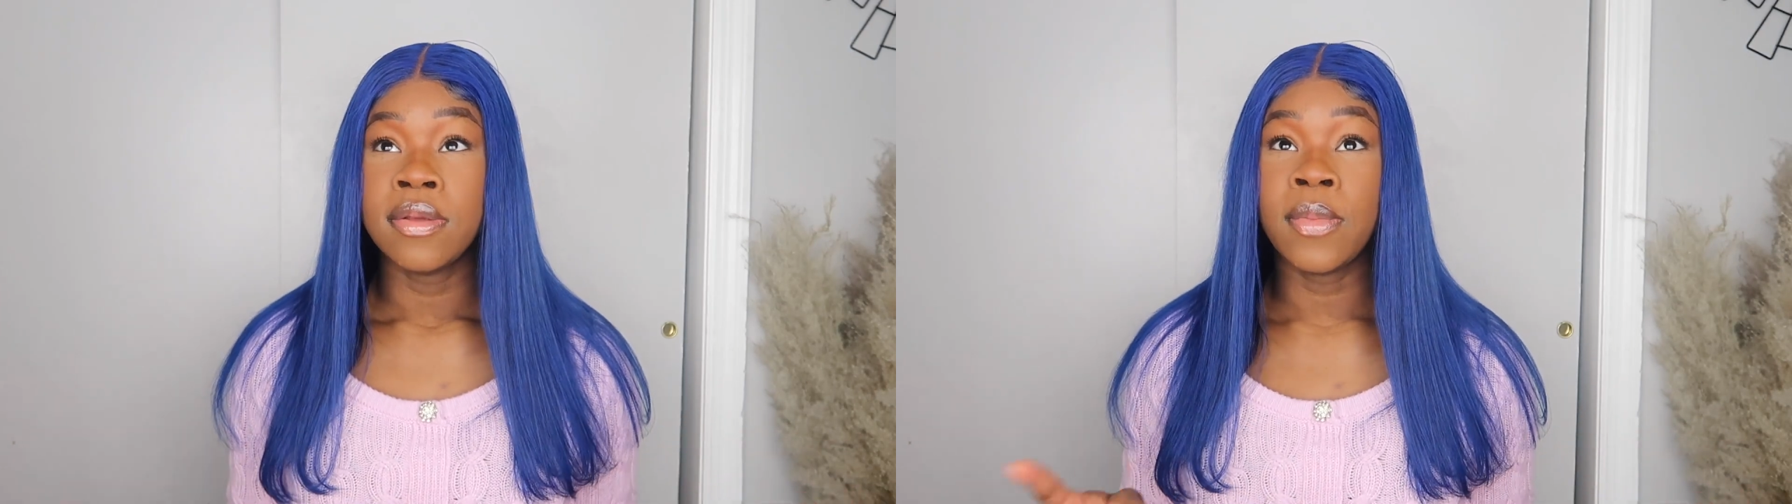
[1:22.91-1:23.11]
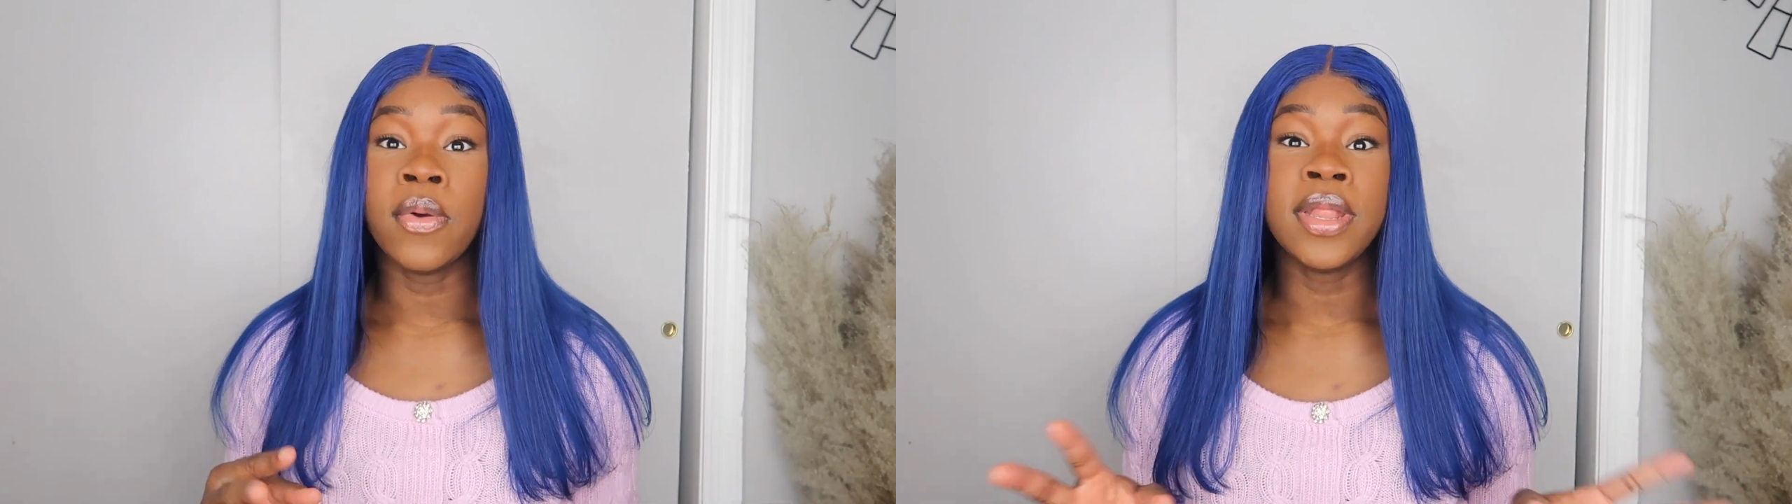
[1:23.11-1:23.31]

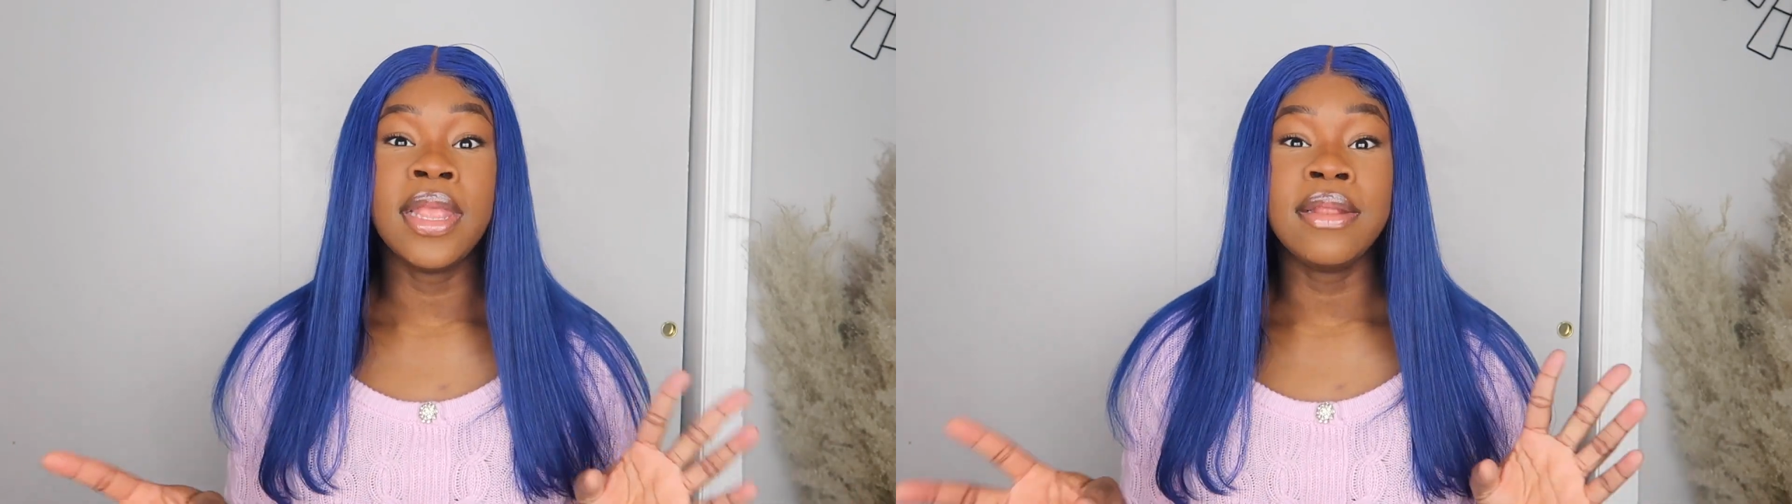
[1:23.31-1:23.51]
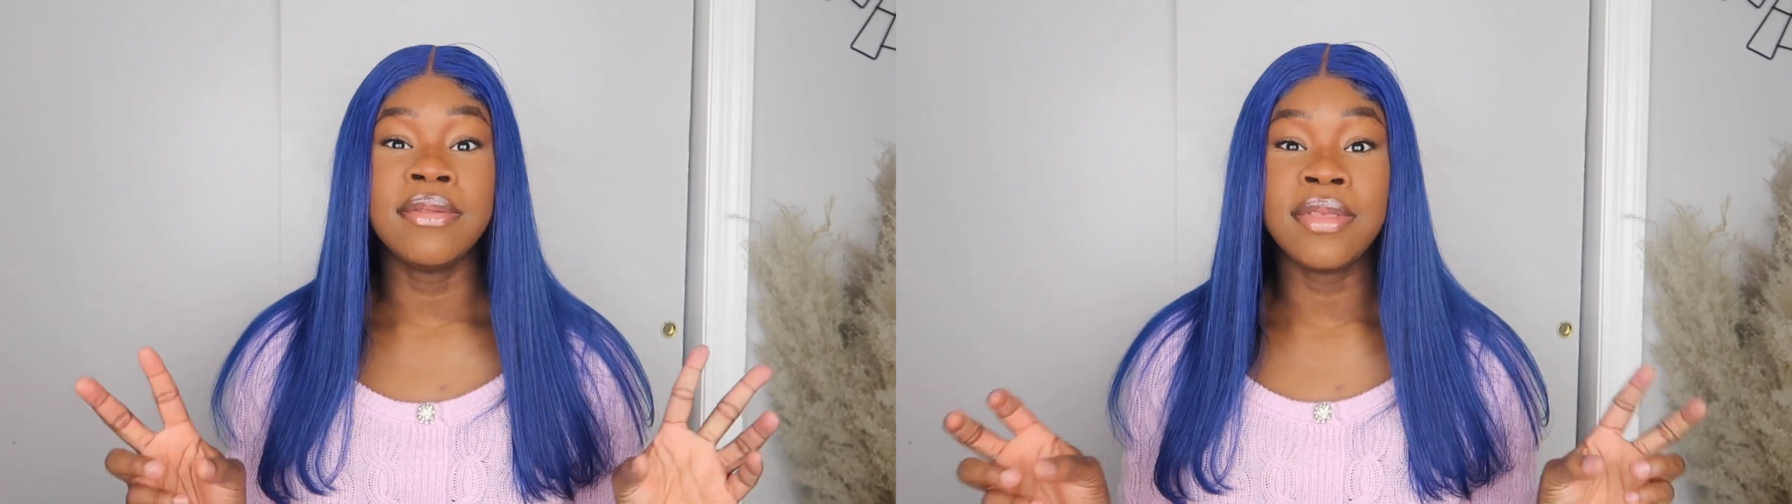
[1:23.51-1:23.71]
well, it
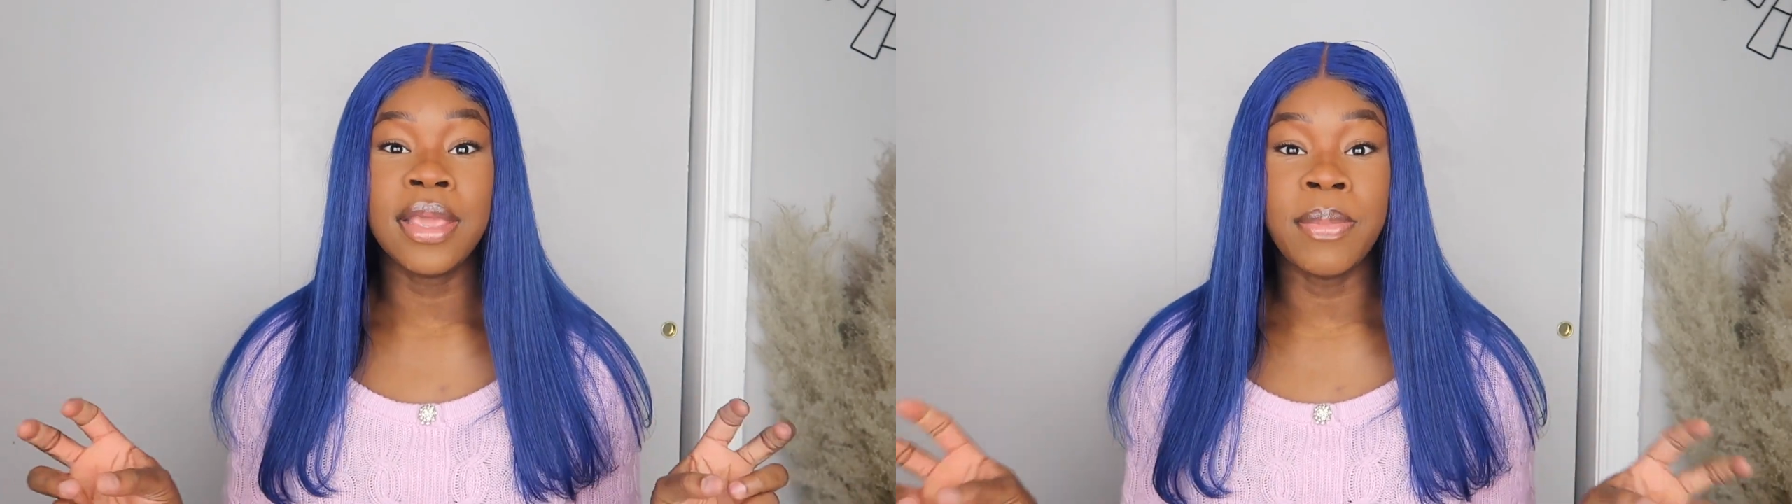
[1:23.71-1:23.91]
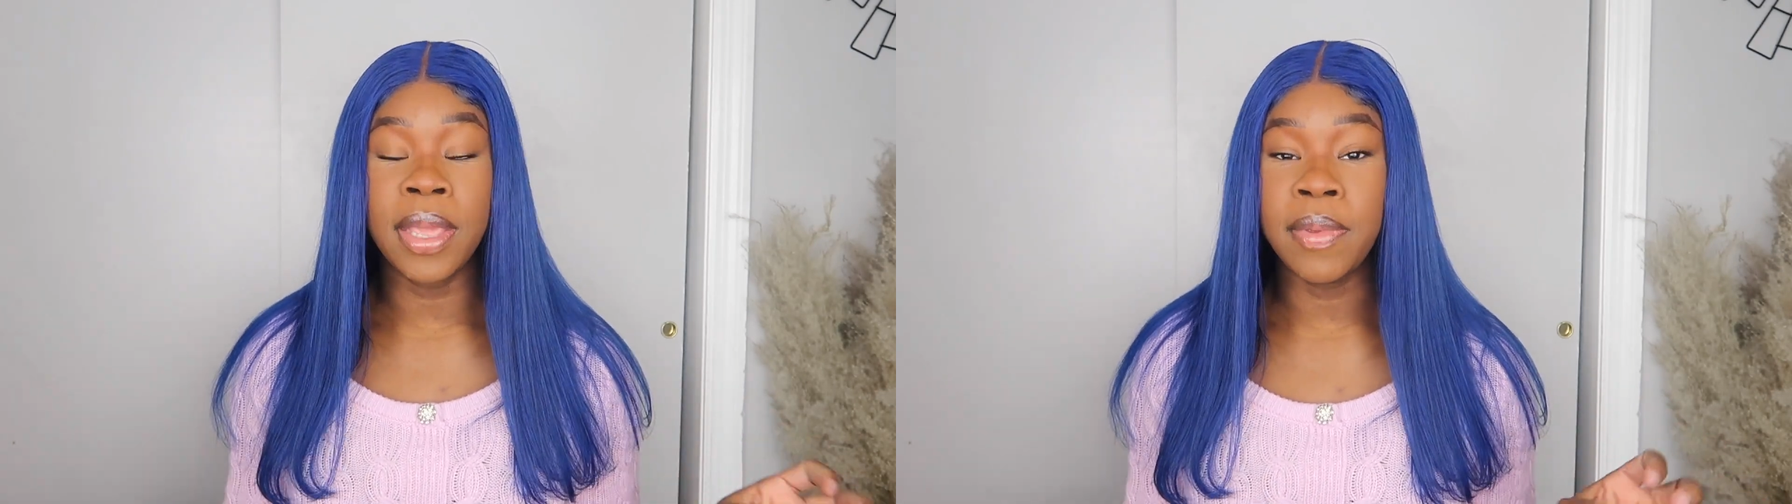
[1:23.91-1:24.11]
didn't
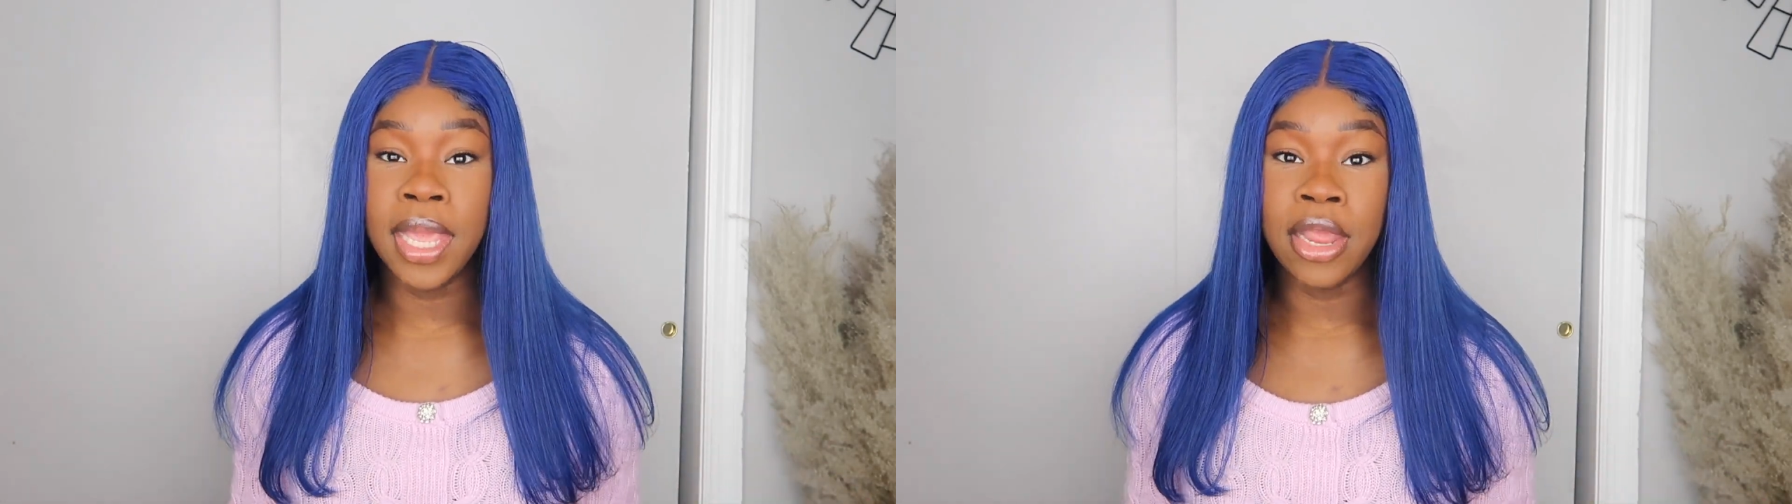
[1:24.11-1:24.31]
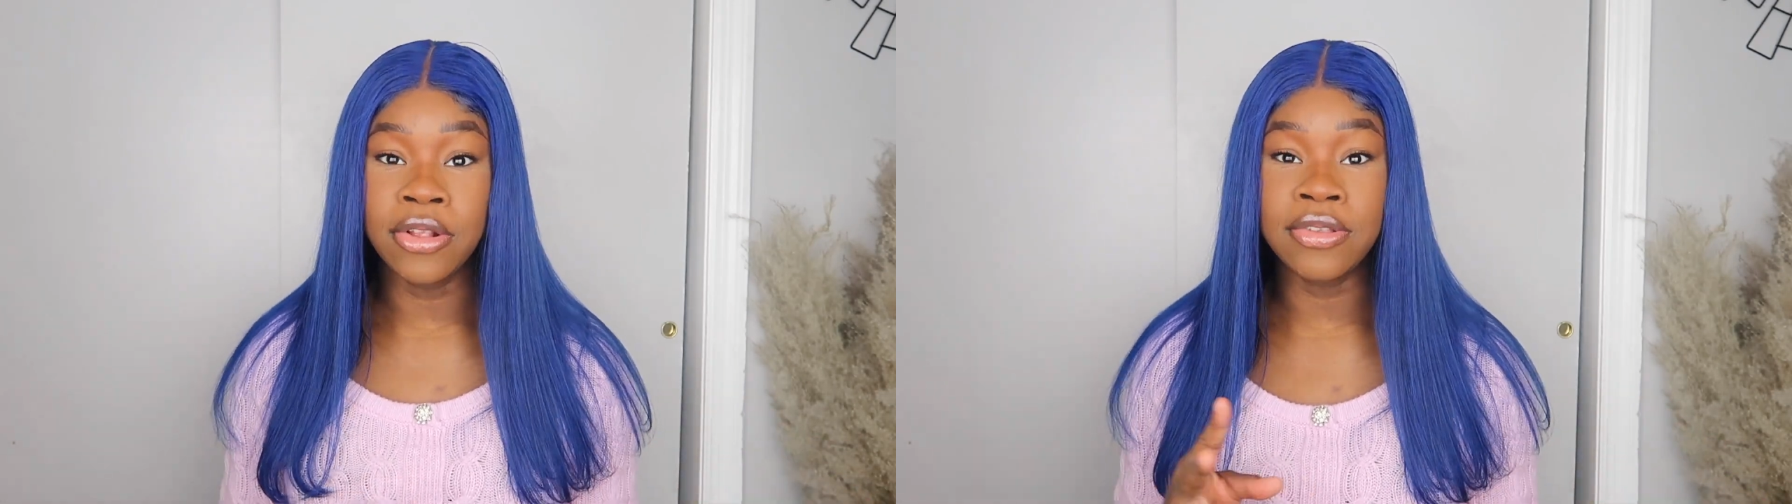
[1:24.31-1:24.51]
say baby hair,